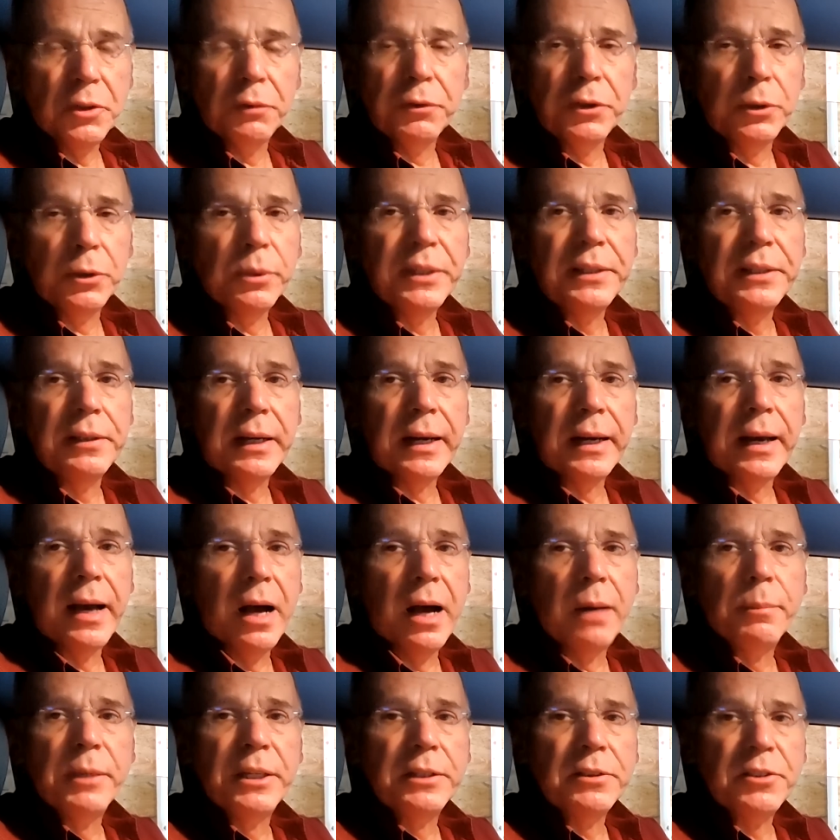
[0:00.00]
If you read the
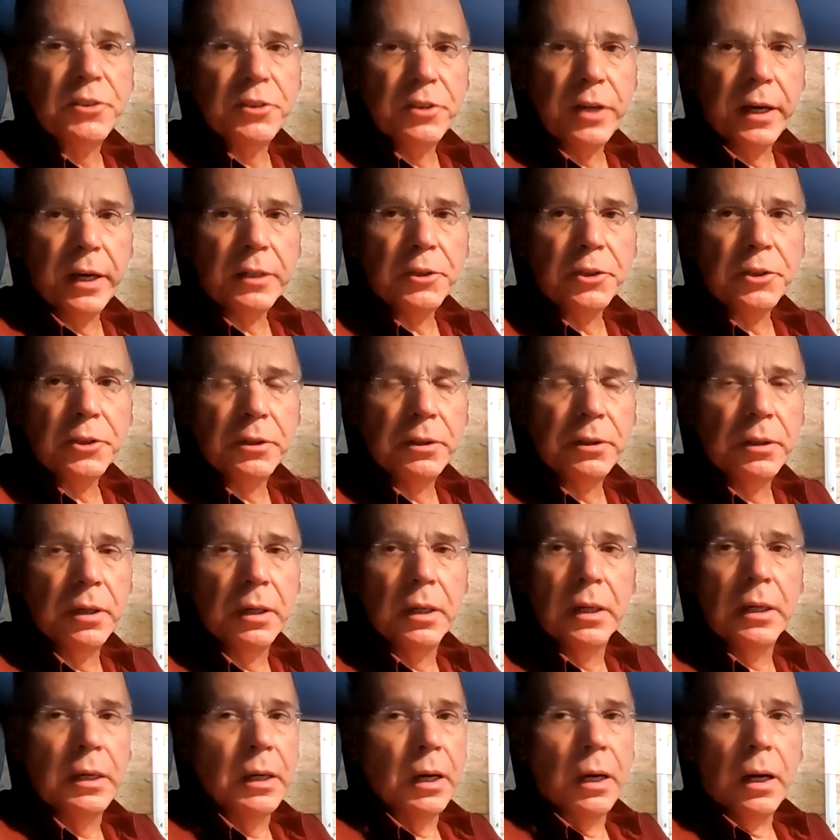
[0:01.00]
comments section,
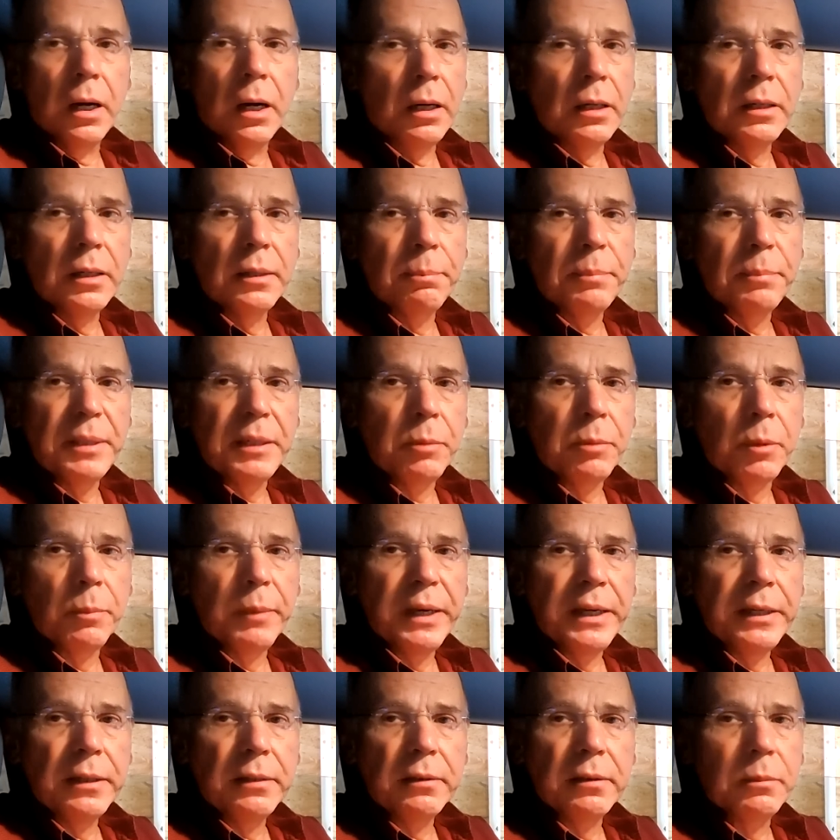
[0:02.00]
people
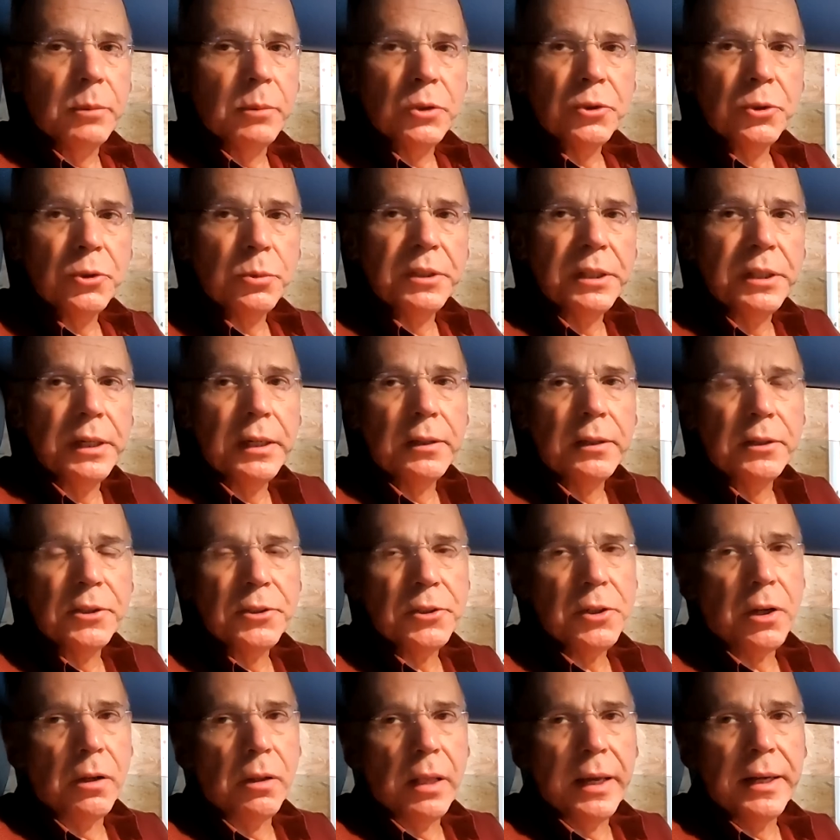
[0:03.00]
make the most ridiculous
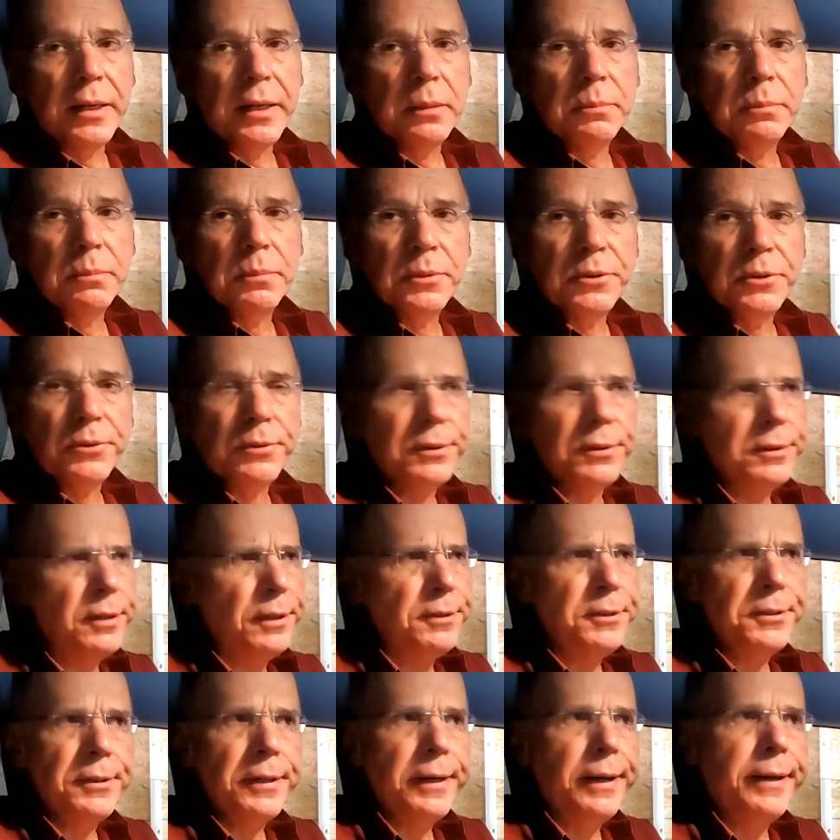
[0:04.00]
claims,
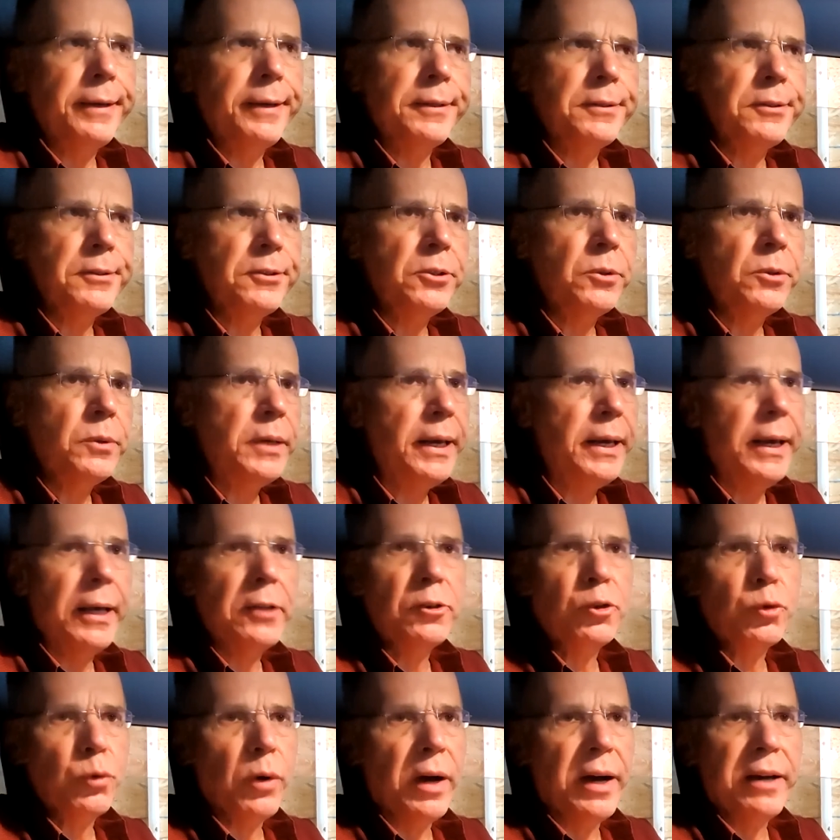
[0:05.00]
such as you
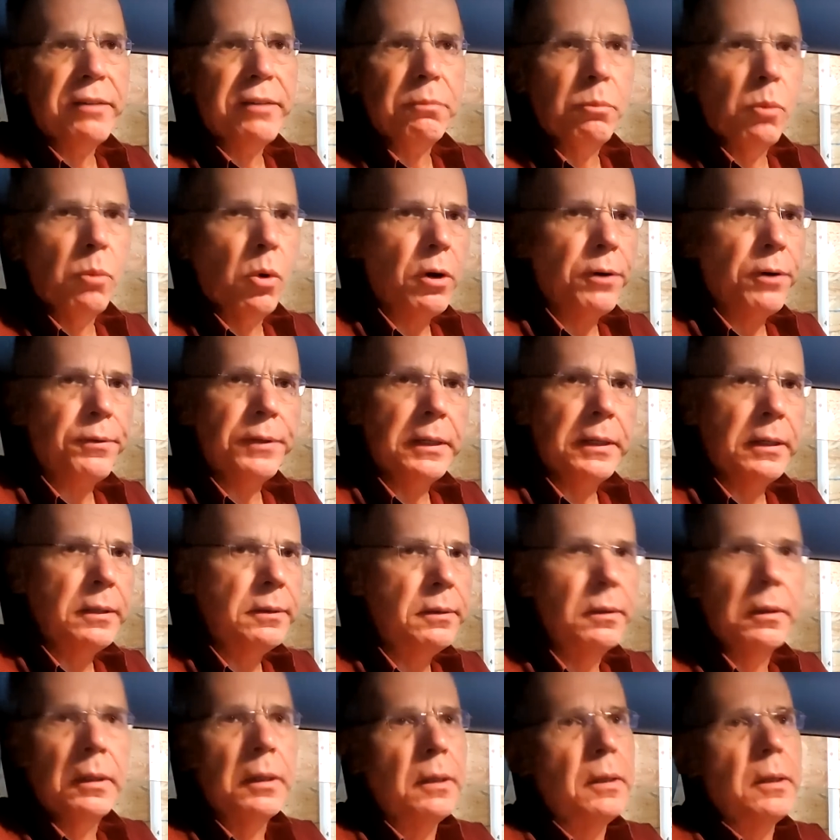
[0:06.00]
can't drive more than